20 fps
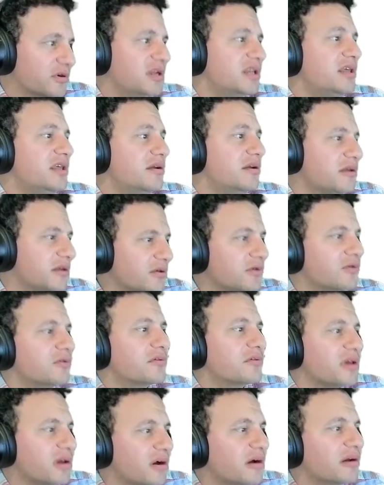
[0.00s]
And here you go
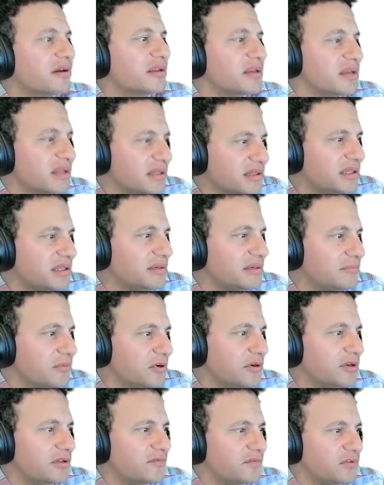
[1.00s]
regarding the clean burning